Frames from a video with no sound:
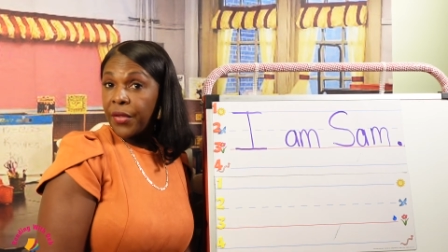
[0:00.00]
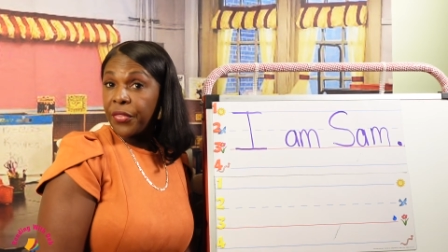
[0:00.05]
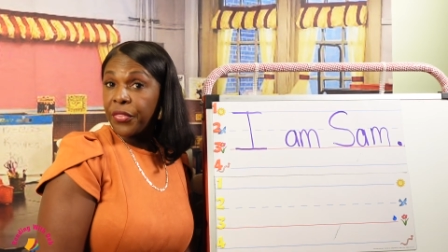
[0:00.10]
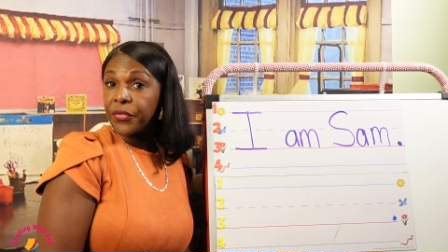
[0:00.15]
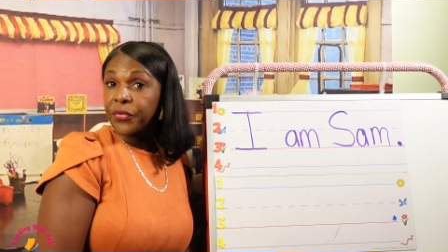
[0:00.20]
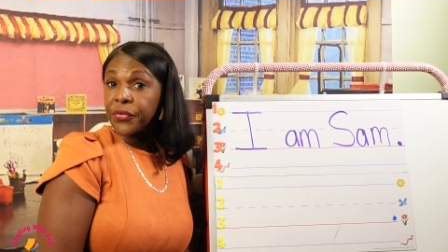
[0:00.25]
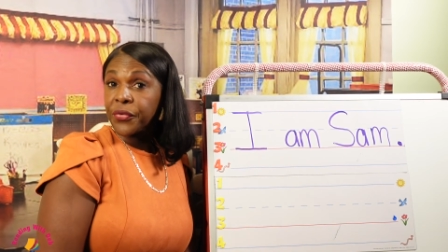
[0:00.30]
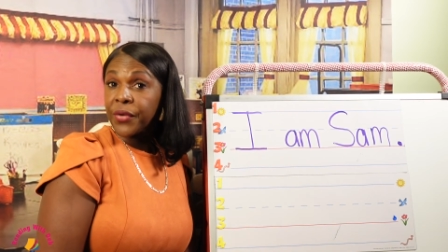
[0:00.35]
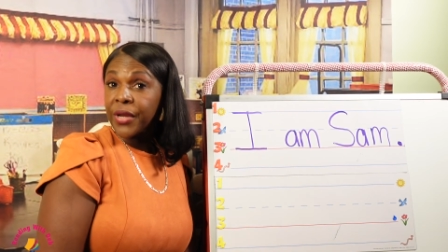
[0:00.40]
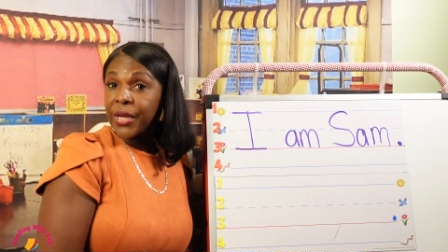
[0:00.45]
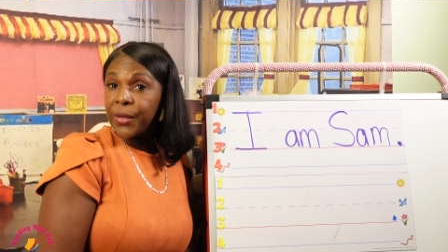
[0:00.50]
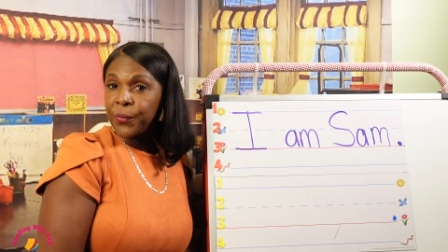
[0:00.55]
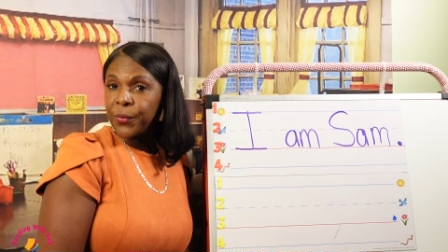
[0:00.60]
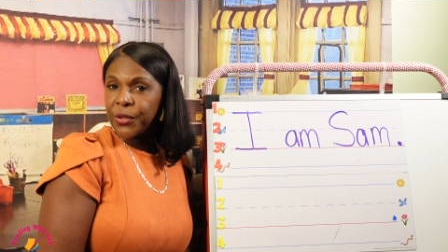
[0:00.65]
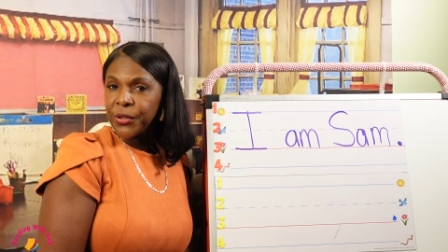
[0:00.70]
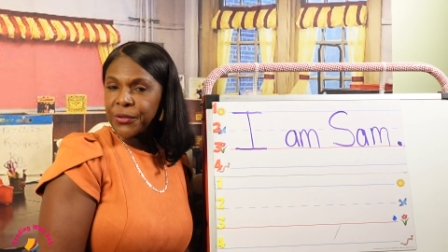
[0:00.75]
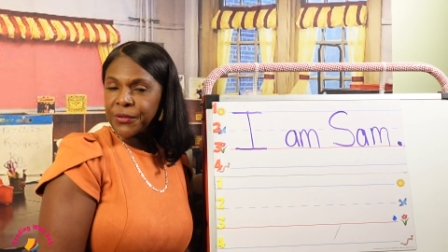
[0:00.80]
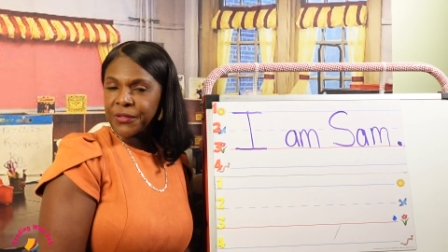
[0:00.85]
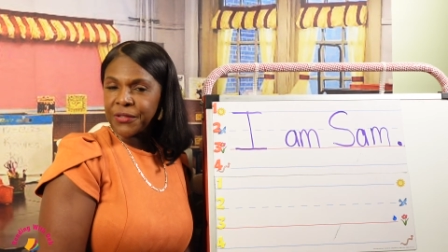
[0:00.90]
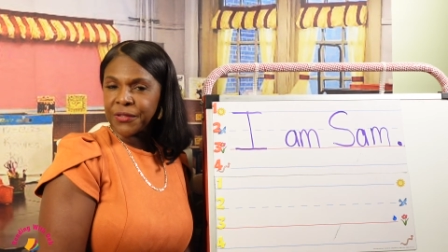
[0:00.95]
3
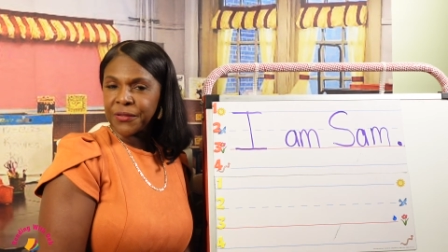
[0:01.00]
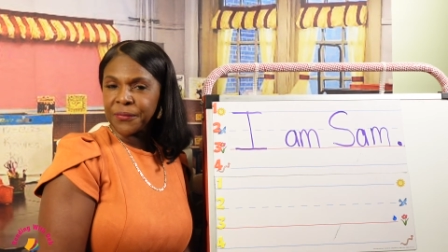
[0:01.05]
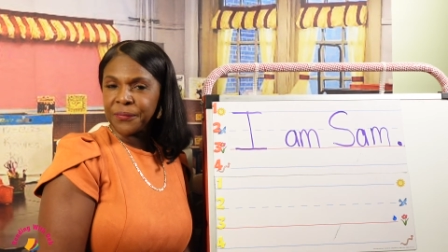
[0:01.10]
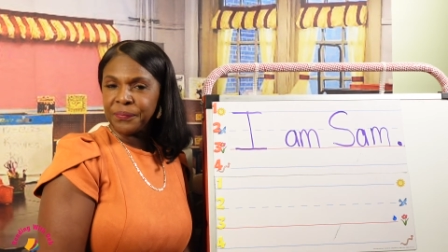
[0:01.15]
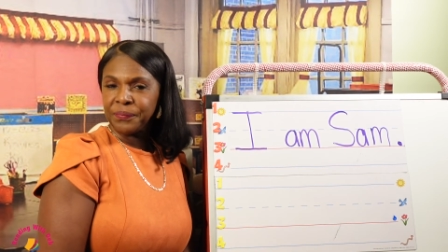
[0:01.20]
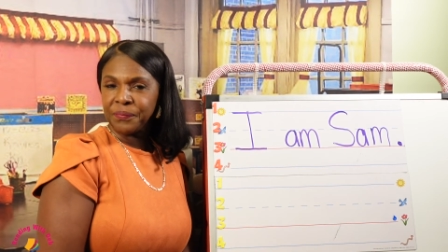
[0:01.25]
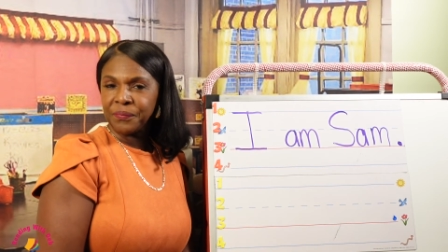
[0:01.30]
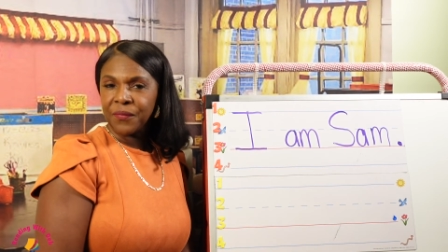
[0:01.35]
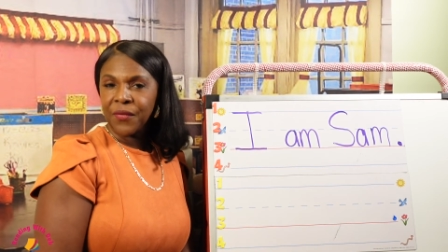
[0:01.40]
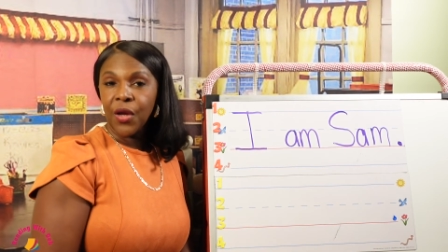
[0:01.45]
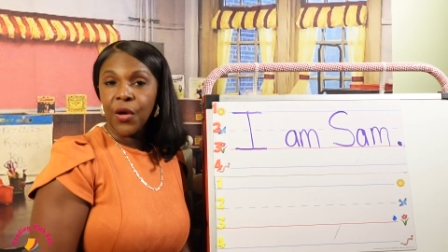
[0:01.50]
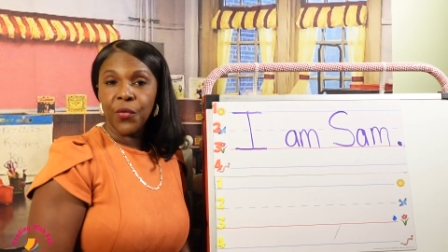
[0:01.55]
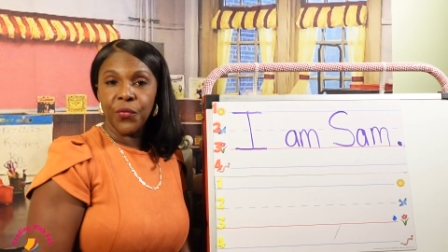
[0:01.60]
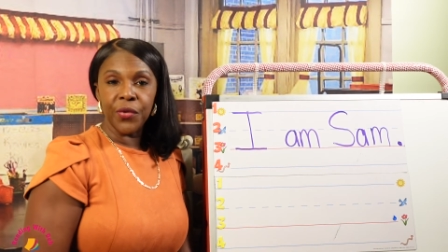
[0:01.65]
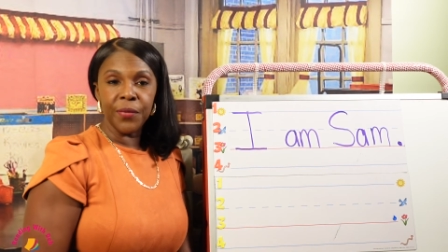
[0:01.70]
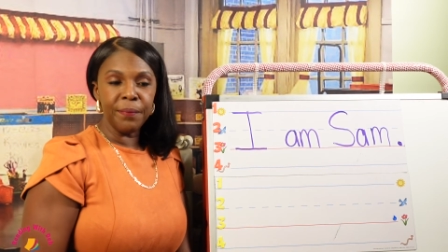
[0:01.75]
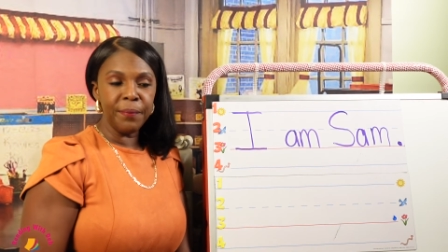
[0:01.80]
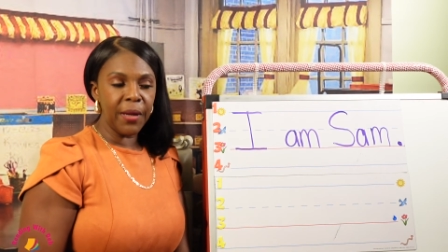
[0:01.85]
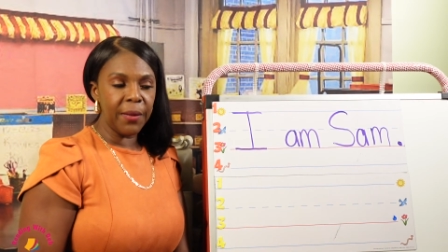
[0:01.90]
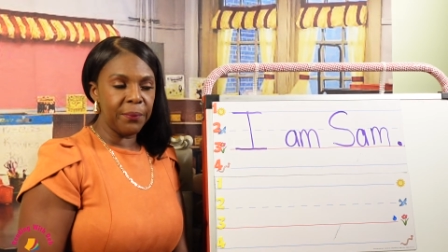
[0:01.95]
words.
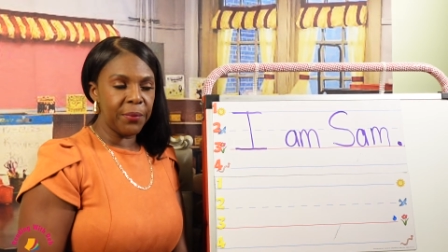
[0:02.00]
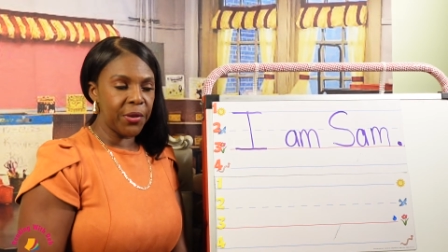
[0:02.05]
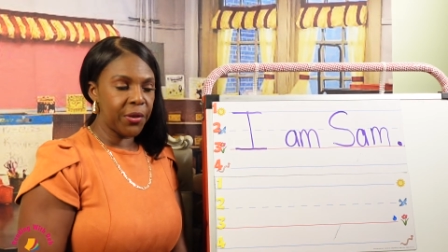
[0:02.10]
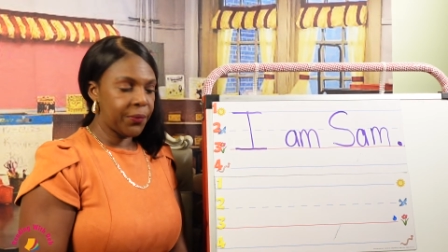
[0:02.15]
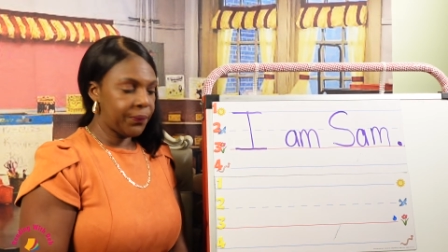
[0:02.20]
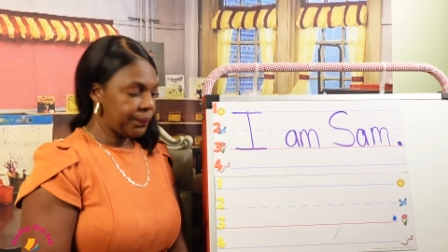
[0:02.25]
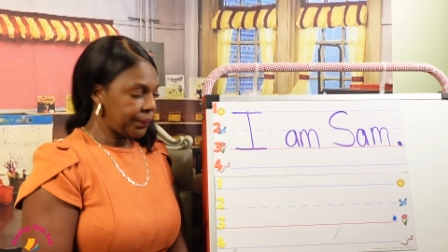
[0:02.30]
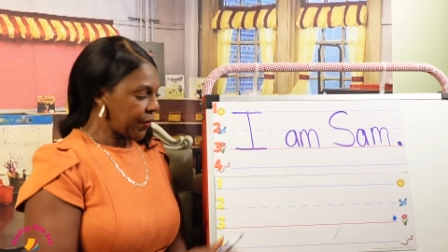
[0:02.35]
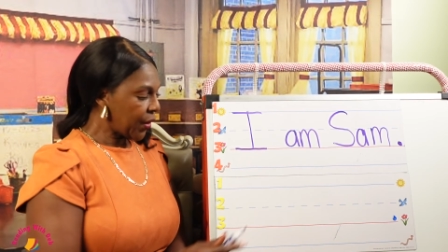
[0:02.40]
Remember,